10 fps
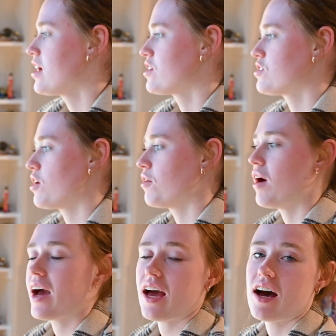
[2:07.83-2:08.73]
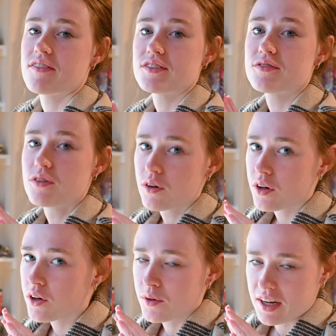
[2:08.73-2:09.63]
So I have
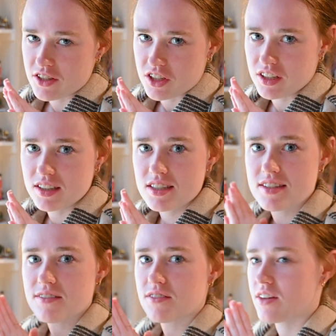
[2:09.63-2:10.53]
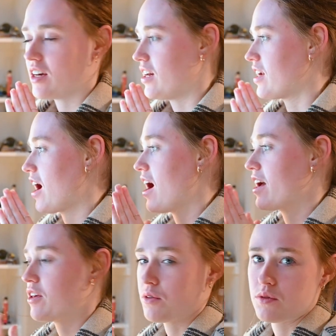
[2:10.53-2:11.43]
4 questions that I
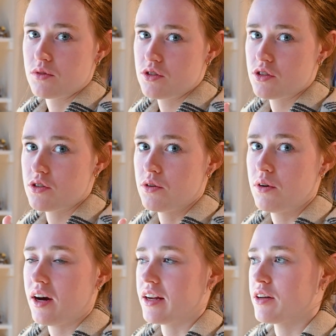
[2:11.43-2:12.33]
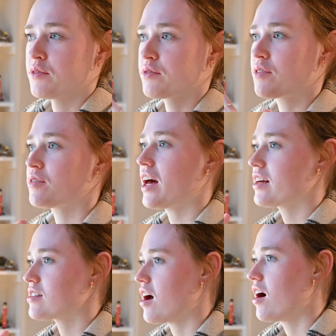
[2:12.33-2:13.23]
used to kind of
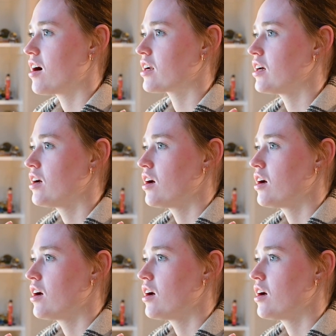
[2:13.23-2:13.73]
reflect on